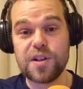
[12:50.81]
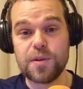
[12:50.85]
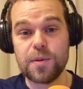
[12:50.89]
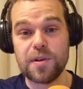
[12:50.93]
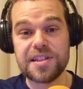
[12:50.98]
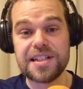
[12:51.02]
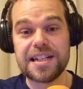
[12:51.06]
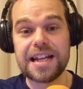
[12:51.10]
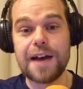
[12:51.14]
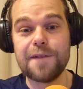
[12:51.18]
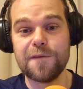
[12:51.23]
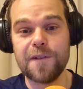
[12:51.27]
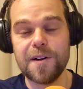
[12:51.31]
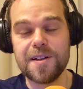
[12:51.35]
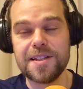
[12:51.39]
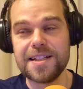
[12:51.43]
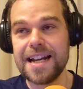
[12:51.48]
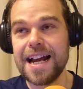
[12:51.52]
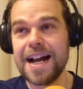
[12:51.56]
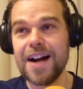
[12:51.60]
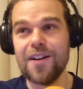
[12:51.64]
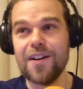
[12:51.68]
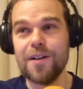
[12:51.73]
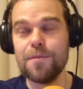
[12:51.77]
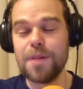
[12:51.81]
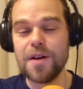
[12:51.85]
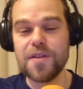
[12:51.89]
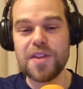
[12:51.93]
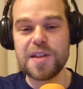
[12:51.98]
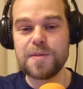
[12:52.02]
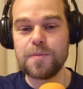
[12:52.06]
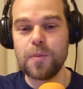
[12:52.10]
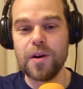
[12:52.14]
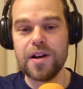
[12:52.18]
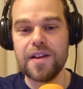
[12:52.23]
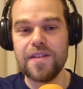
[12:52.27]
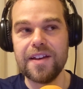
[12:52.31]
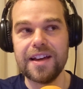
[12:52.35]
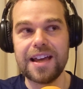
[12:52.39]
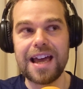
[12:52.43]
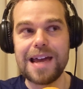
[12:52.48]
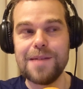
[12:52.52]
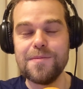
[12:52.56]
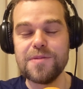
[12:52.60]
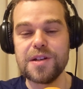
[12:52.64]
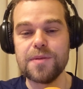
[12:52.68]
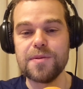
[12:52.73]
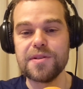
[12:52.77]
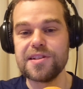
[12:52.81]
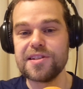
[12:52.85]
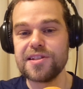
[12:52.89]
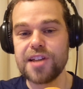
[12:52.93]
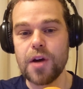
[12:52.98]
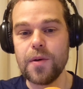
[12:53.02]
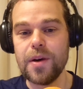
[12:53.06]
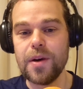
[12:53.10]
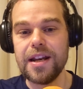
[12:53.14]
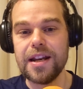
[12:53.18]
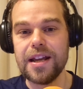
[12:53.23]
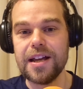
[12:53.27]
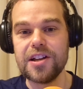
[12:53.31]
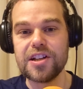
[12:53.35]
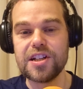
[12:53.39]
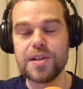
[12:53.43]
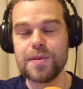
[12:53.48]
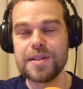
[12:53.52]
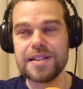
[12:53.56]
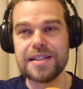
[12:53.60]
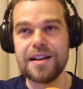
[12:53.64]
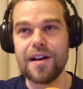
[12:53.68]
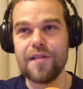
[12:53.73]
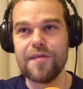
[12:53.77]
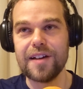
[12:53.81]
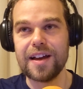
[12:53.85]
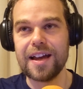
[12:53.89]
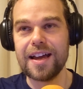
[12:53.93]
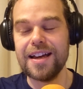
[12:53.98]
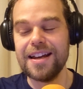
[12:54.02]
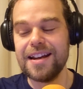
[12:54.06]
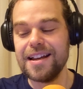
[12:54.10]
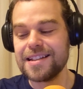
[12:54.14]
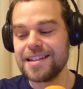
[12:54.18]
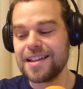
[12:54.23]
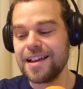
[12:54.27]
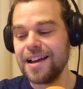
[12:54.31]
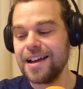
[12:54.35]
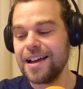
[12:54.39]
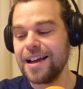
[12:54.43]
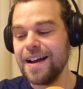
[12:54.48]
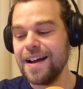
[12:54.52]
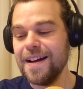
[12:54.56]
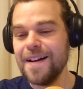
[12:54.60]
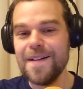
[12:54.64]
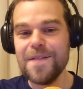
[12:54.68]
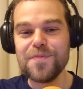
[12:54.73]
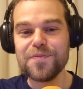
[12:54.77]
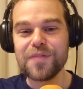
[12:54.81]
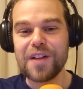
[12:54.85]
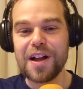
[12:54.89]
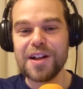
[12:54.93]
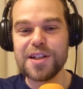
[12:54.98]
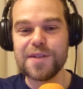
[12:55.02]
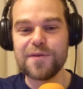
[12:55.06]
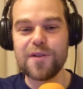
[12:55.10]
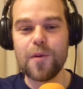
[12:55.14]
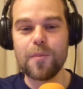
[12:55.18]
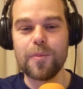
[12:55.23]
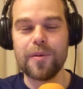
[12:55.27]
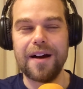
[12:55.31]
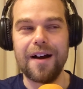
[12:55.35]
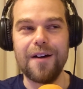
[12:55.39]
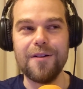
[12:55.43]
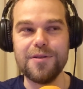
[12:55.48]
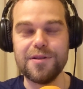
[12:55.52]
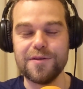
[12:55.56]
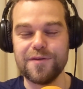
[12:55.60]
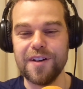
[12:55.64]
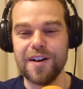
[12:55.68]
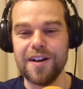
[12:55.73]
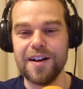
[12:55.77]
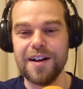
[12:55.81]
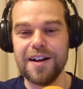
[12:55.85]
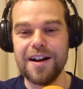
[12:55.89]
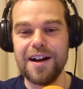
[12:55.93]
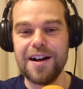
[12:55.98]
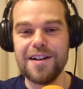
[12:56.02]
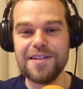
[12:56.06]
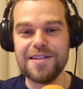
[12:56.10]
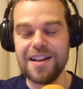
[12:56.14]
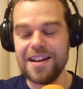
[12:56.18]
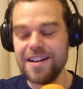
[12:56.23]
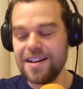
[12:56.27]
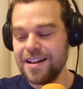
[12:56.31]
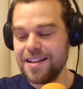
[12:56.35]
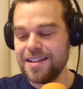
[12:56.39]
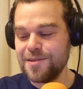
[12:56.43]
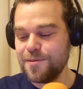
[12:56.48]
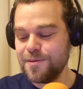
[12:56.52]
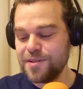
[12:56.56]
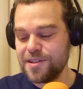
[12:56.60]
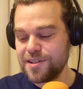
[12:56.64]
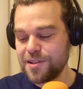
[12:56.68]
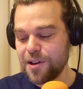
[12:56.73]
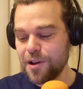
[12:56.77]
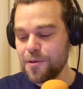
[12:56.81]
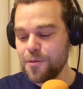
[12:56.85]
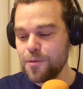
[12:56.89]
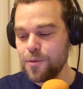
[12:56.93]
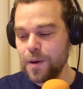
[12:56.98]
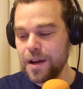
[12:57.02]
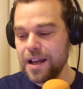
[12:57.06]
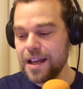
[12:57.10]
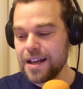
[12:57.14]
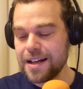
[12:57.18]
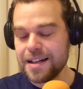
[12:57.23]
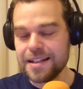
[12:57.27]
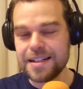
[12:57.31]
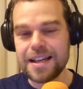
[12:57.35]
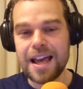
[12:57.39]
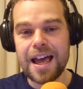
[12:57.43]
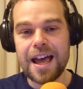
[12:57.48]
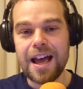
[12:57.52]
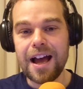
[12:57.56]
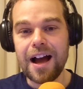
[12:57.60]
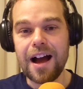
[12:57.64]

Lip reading: She wanted to get voted out. And by this point in the game, she was so in it. She was loving it. And it's like, I just felt proud of her. It's so weird.